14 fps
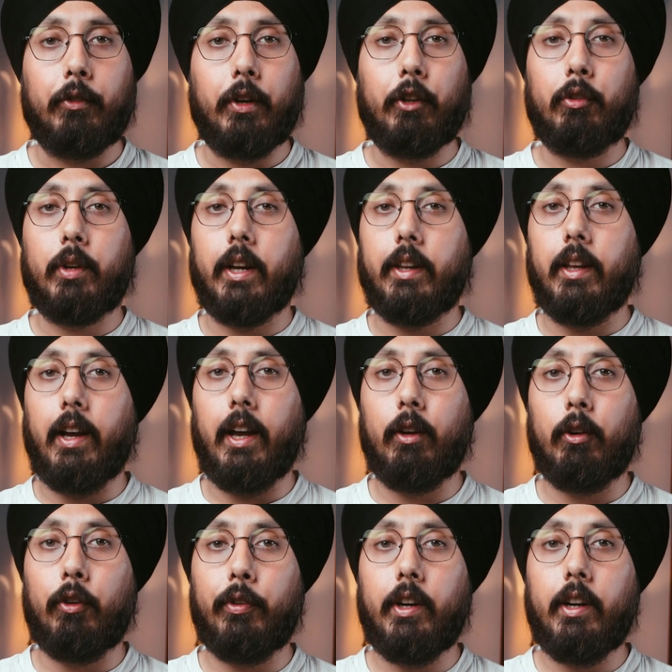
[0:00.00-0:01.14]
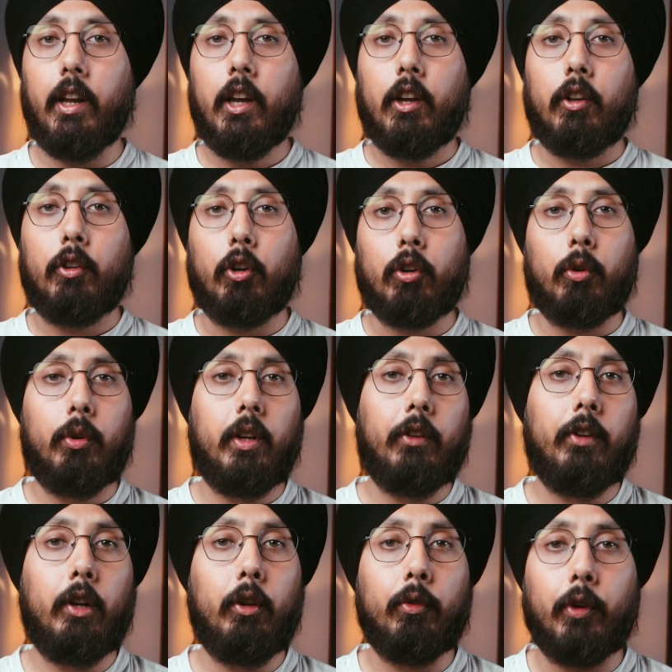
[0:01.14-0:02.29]
Once you get the hang of it, not only
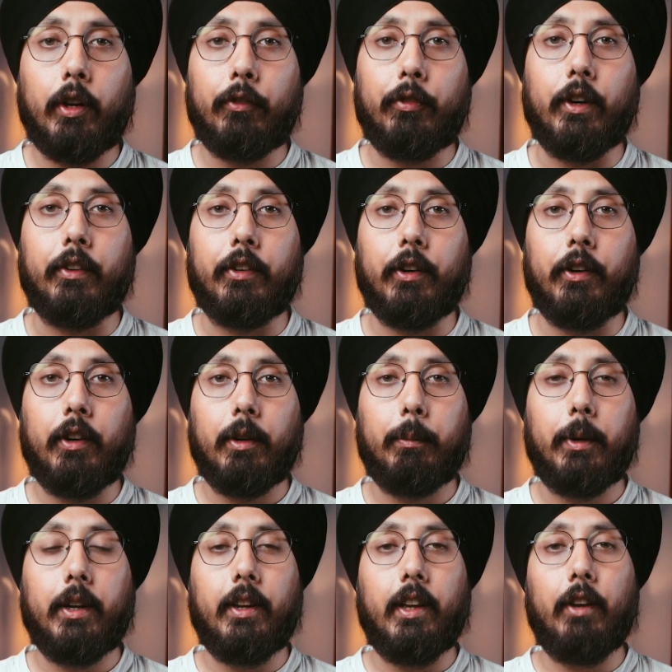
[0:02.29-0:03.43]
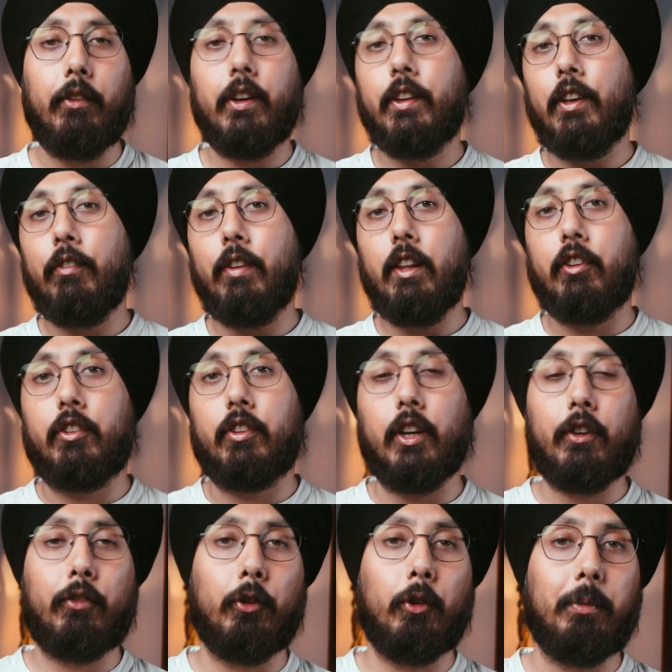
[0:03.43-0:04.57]
will you work faster, but everything will
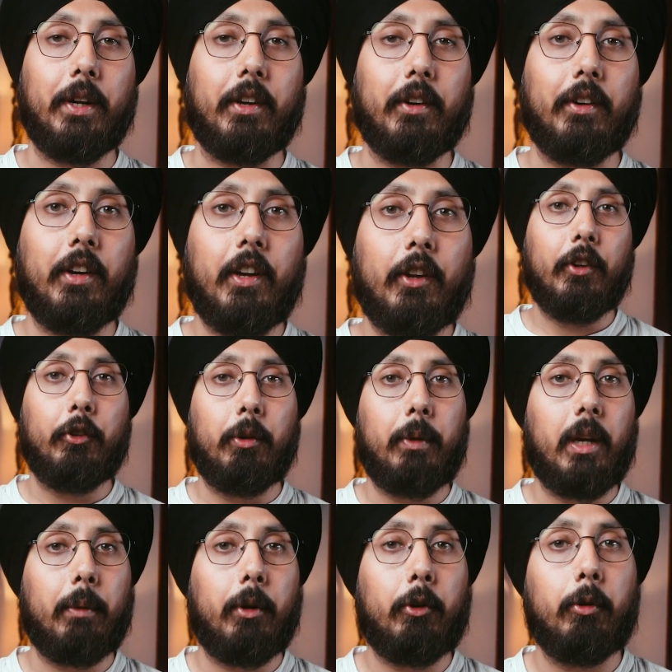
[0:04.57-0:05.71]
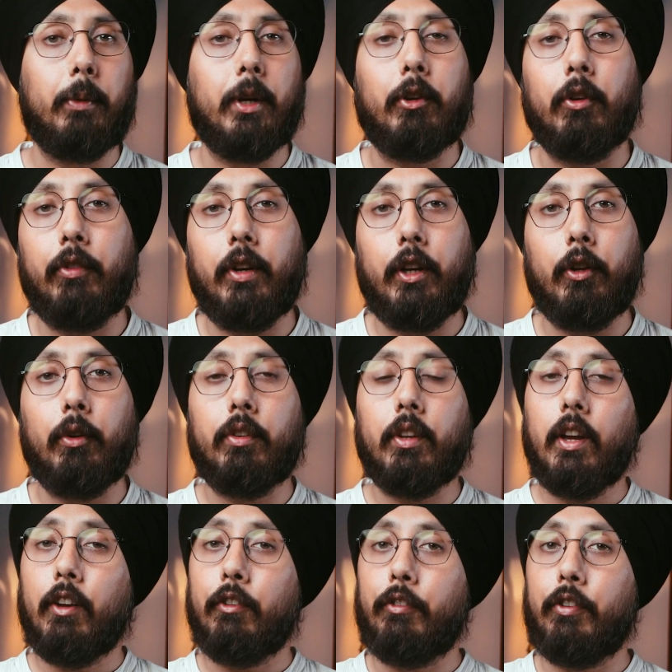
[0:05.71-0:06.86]
just flow better. You'll be able to make your
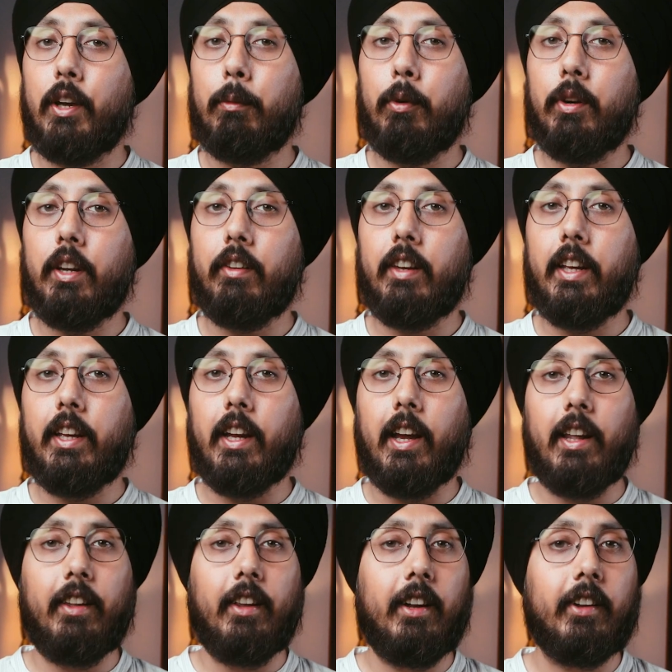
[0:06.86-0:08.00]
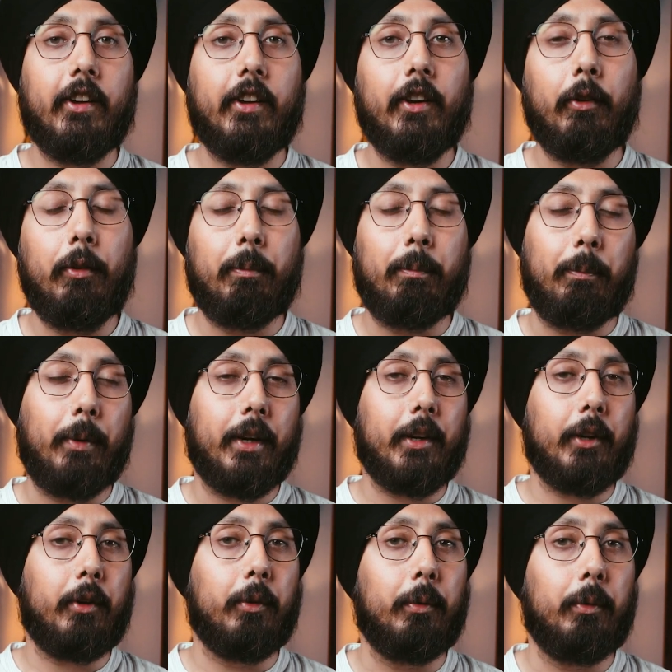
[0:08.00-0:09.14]
videos way more easily and they'll turn out
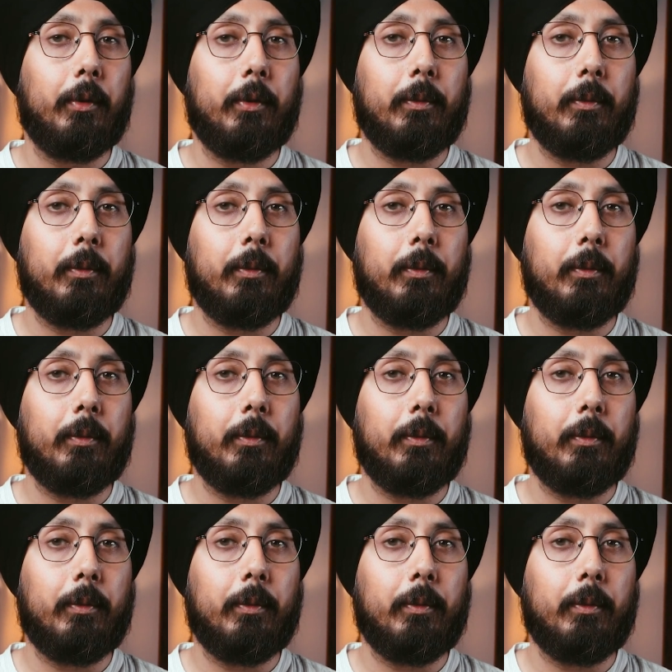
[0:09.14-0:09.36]
better too.